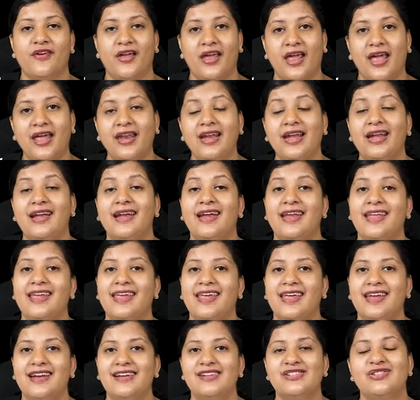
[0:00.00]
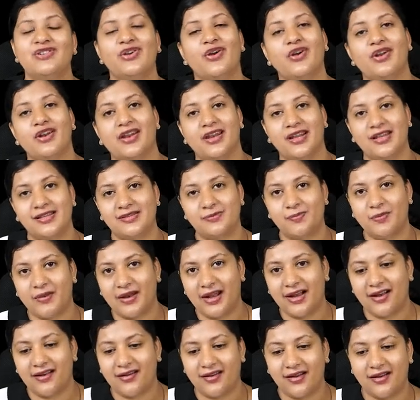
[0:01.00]
air indicates your
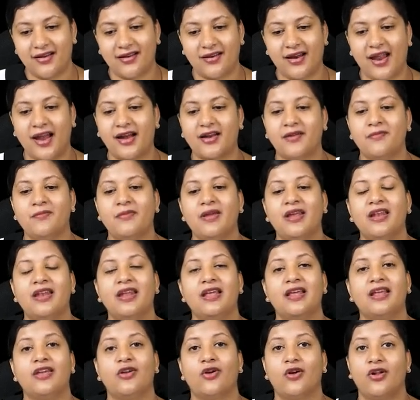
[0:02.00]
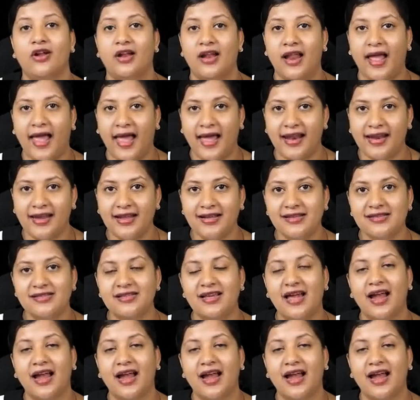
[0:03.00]
respiratory tract, meaning your larynx